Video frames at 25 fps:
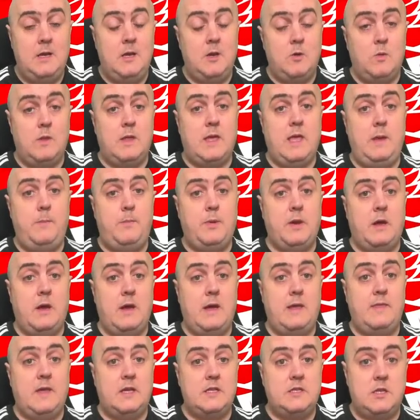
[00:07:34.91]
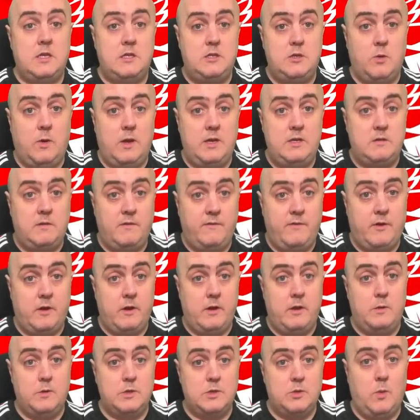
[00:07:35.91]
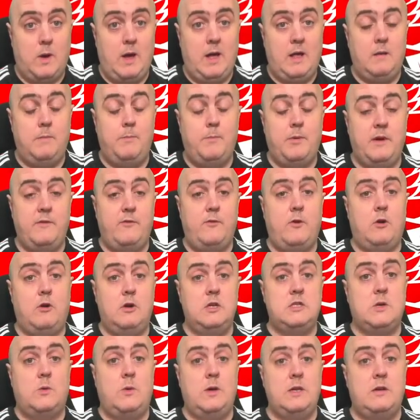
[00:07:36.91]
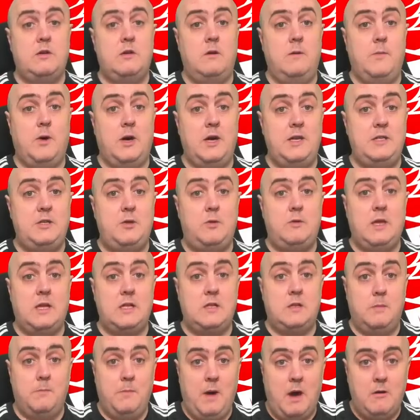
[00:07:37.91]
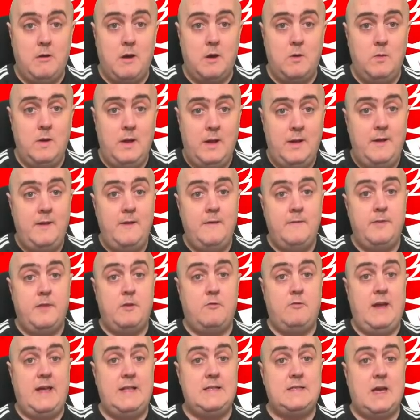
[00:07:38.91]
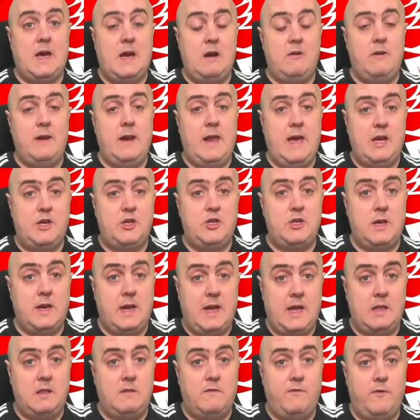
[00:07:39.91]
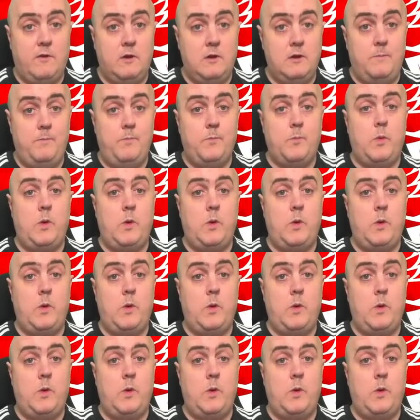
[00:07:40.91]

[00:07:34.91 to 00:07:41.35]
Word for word: We'll keep an eye on that situation for you as well. But of course, I want to remind you that tomorrow the Reds are in action against Fulham.